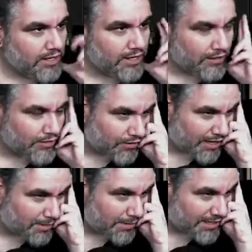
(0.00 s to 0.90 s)
I'll
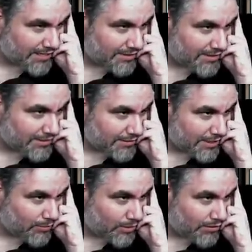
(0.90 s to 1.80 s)
crack my Delta to
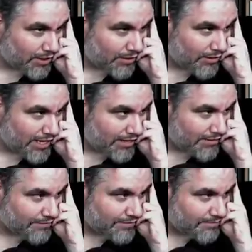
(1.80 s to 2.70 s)
get a watery
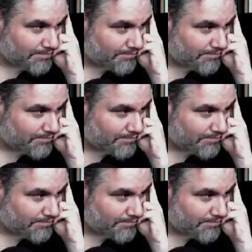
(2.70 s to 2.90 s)
grave.